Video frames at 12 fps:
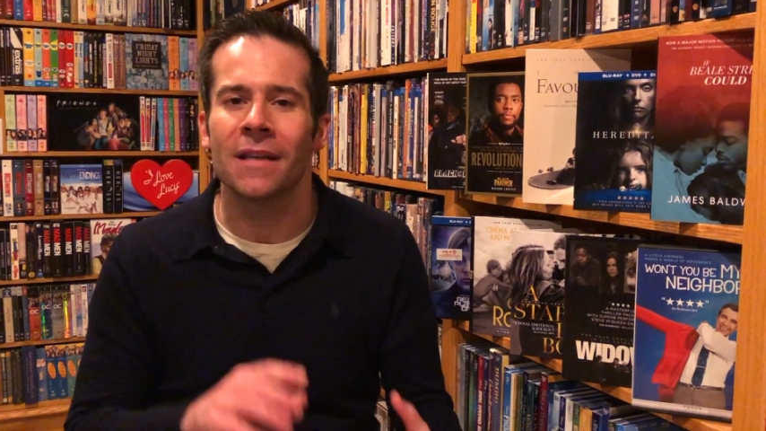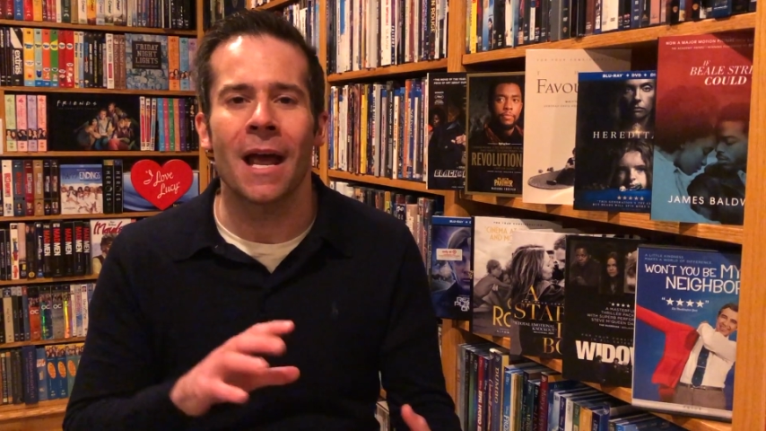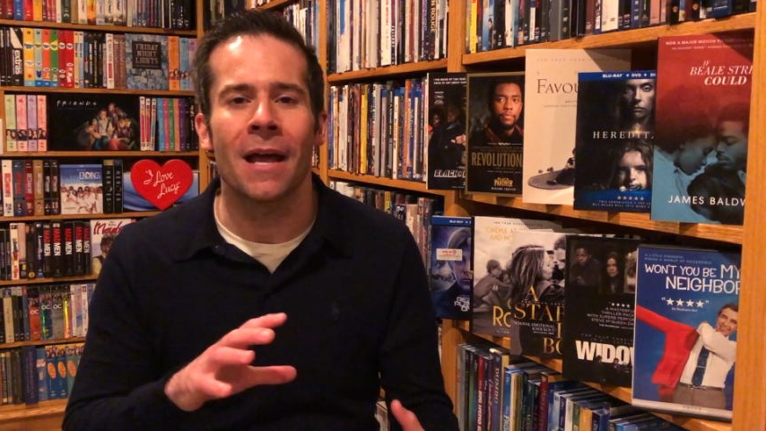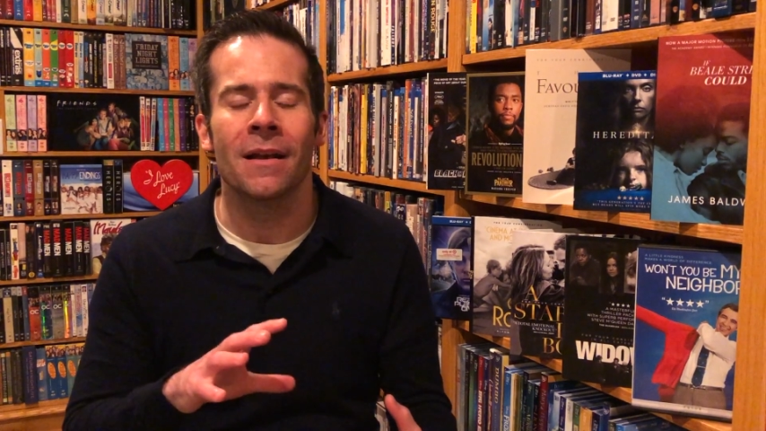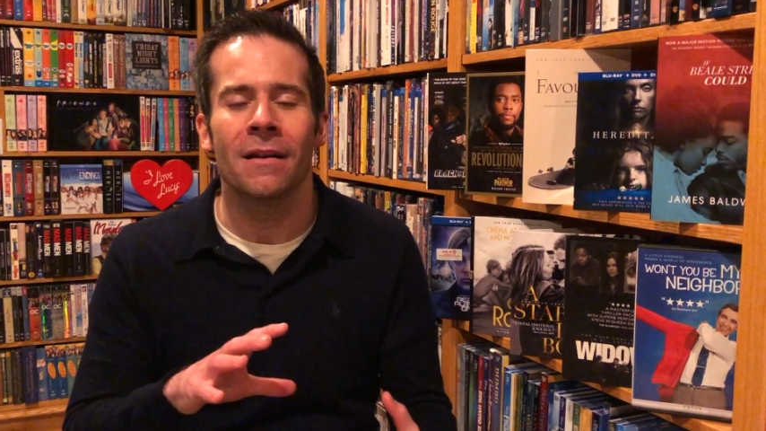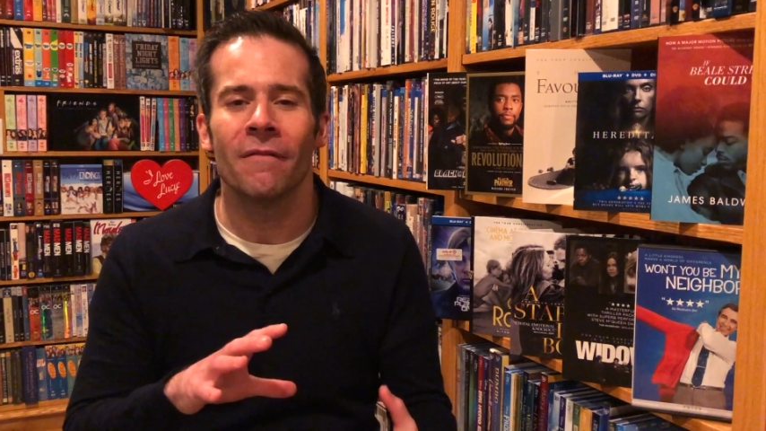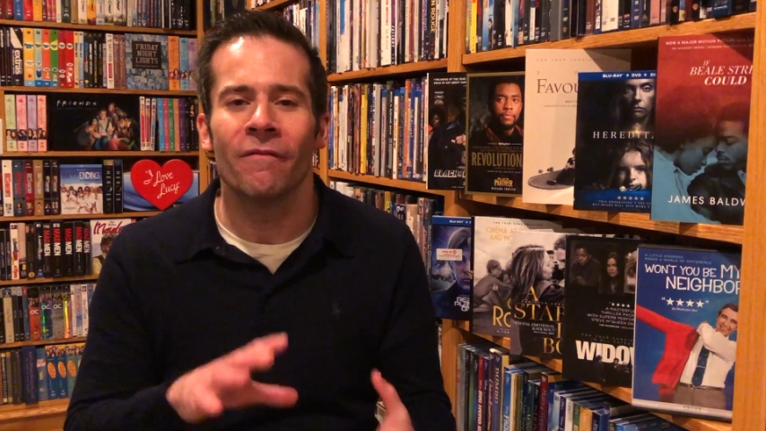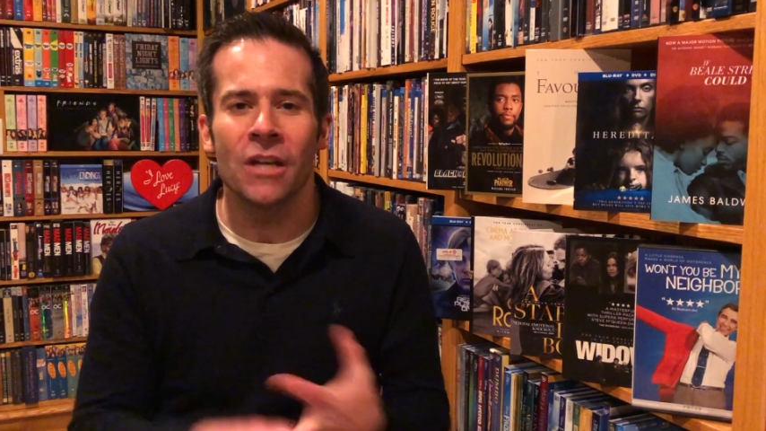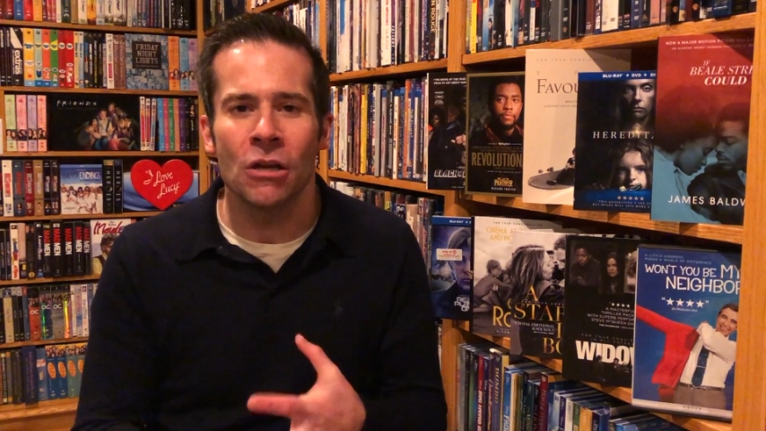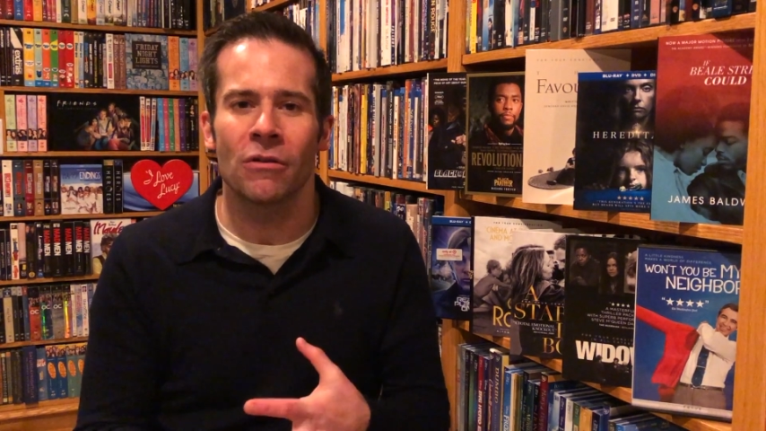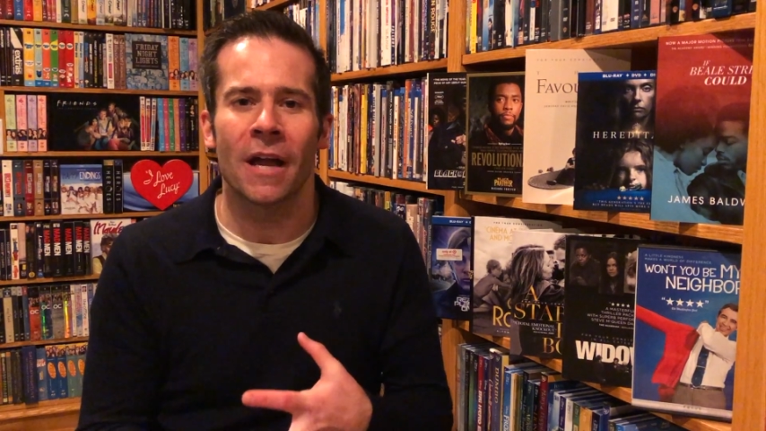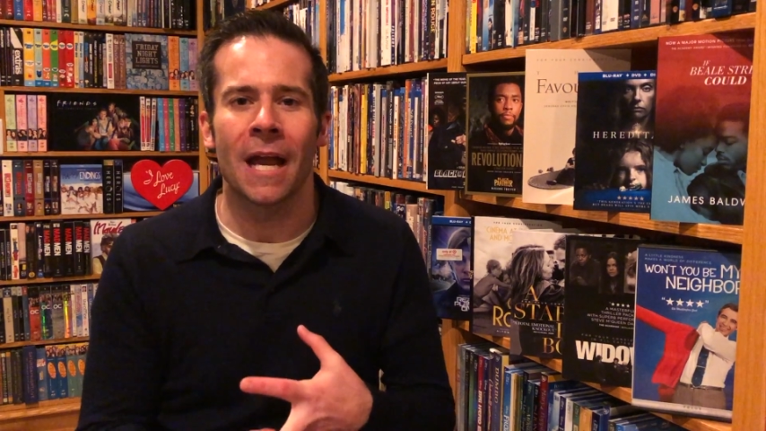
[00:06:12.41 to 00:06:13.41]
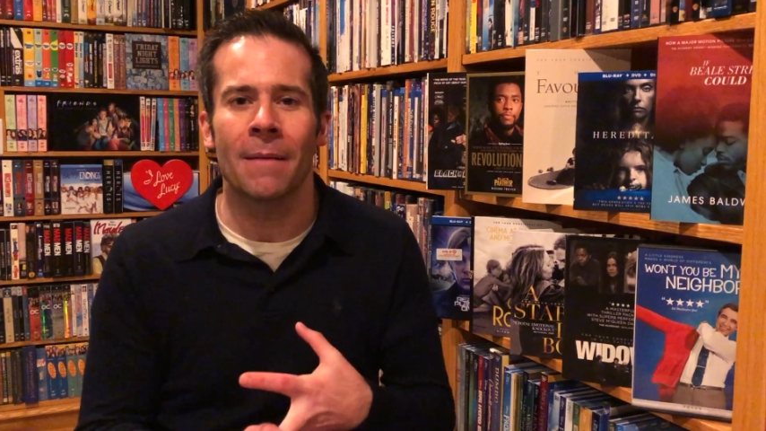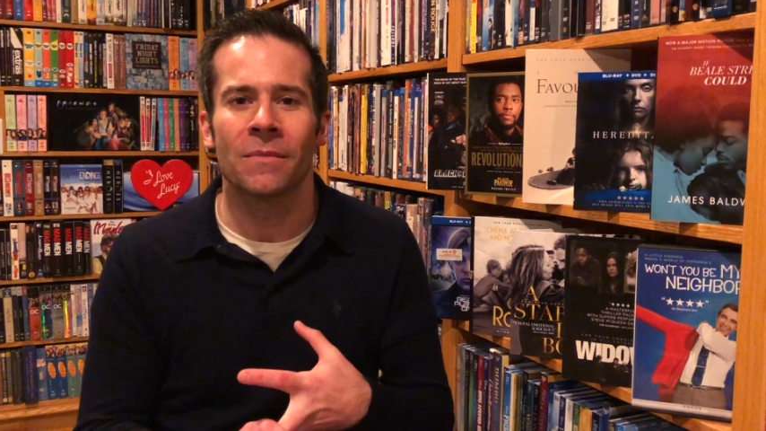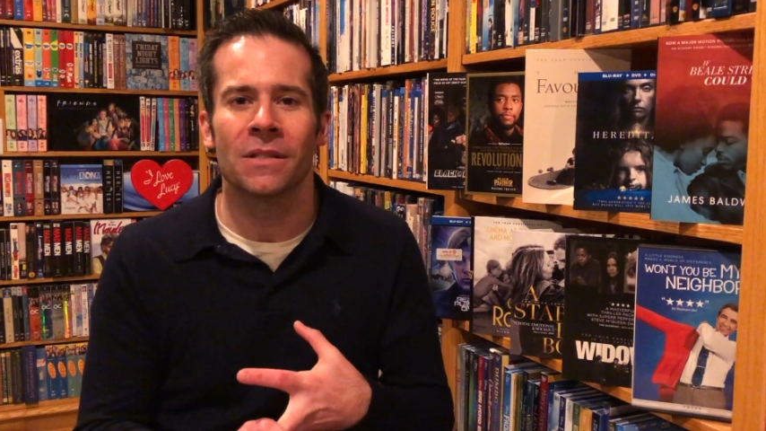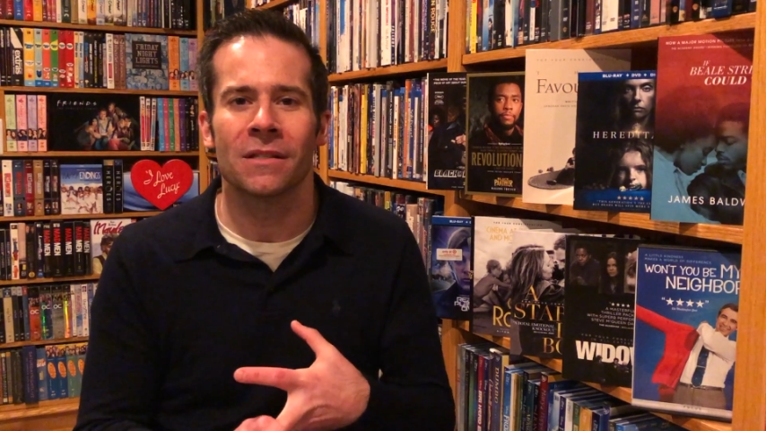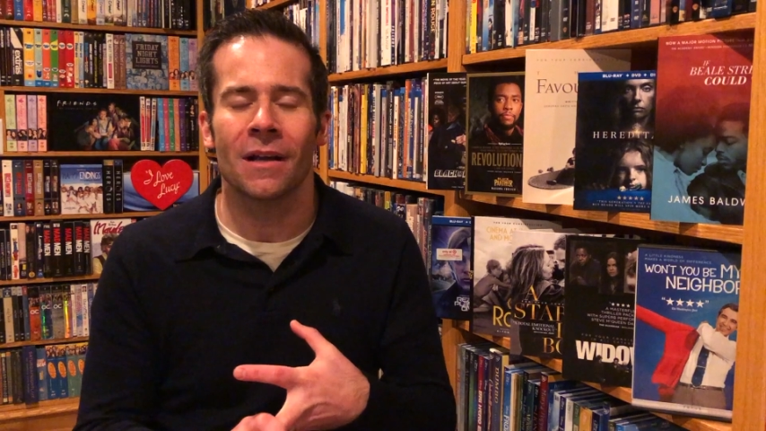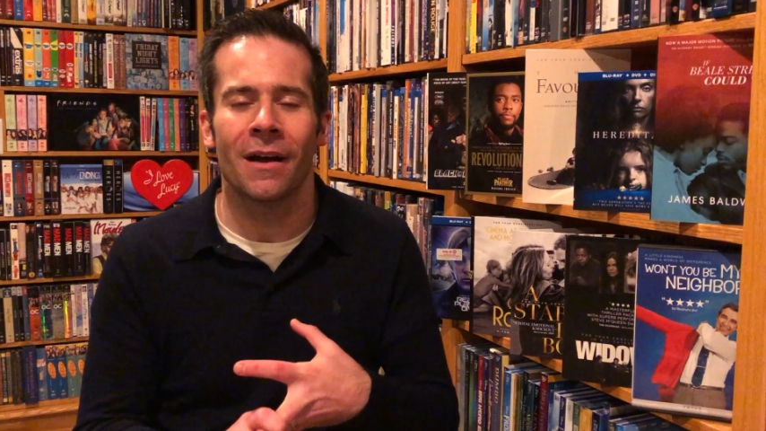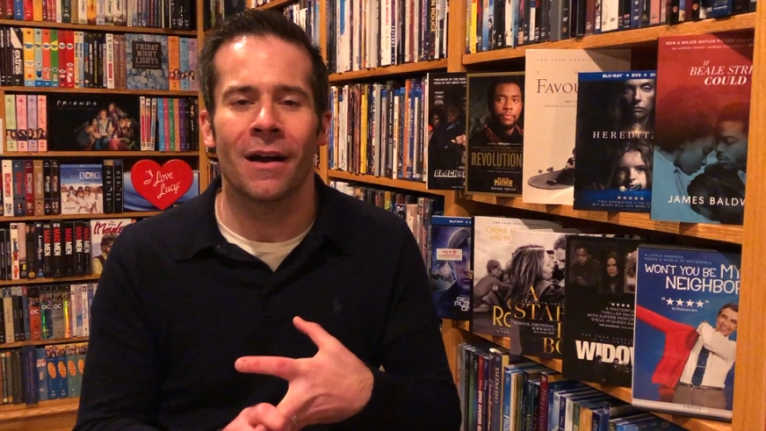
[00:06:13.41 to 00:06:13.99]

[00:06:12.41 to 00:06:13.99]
and video games